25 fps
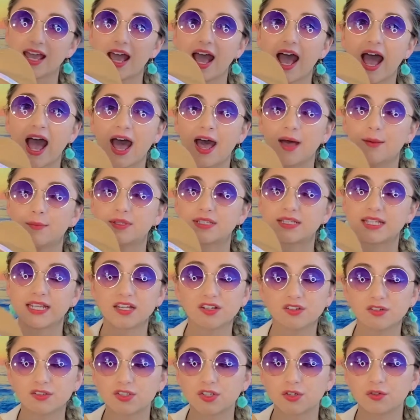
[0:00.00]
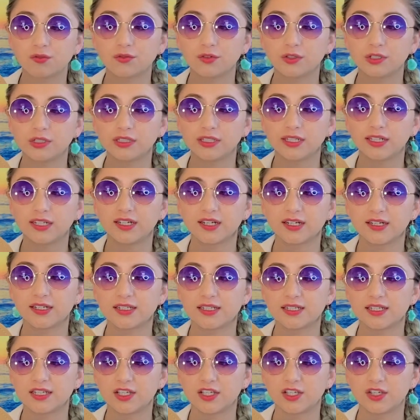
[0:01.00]
Sandals are really good
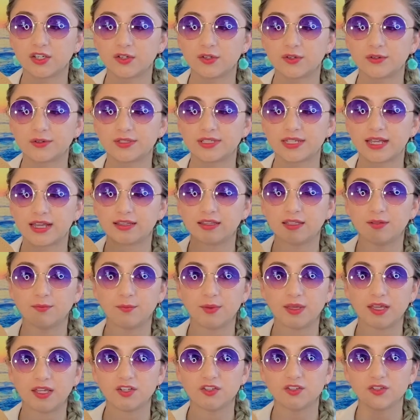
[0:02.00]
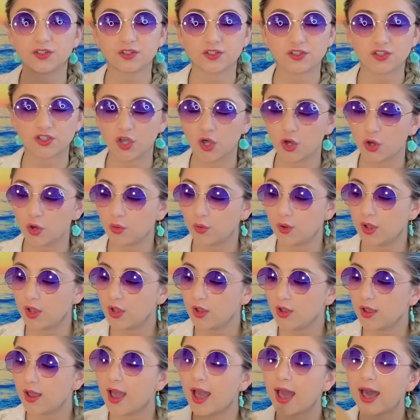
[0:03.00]
to use at the beach so
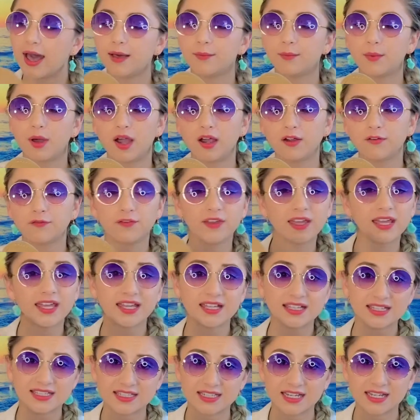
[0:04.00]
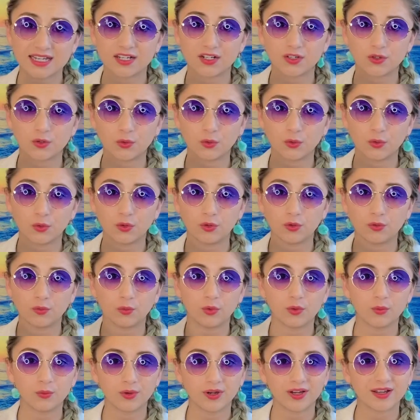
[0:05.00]
our feet can stay cool
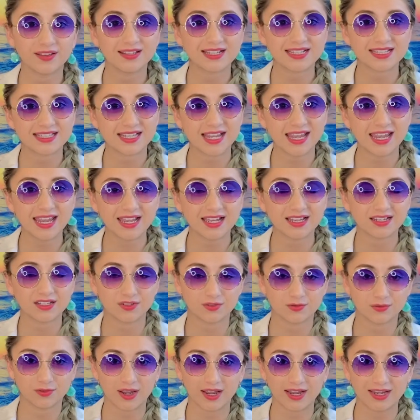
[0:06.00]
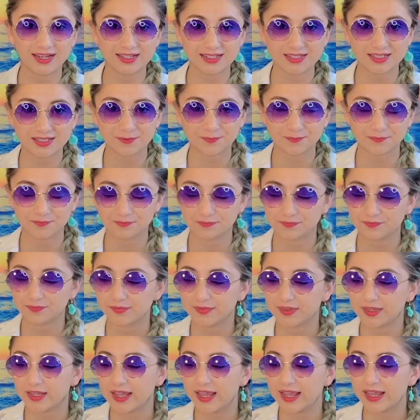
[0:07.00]
when we're in the sand, right?
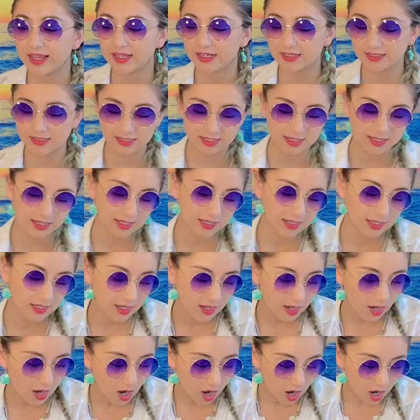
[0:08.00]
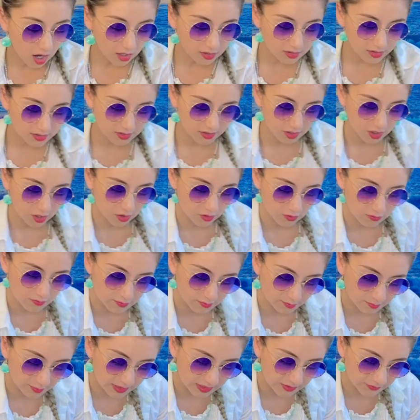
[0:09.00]
And also,
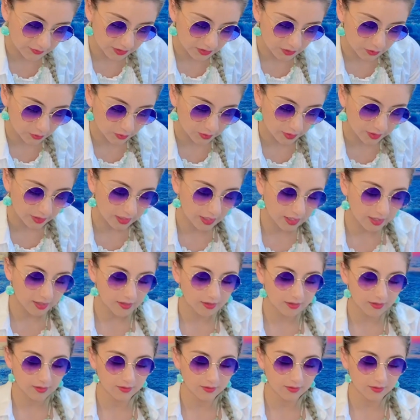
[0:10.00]
Miss Victoria